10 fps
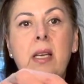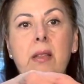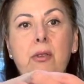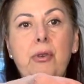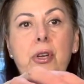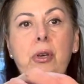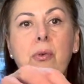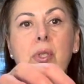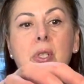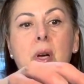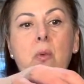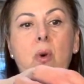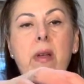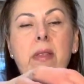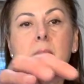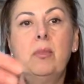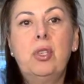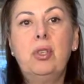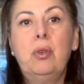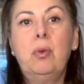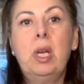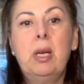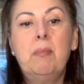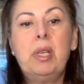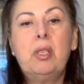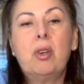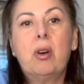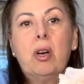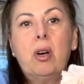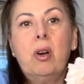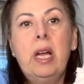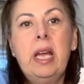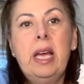they're new, so I want them to be darker.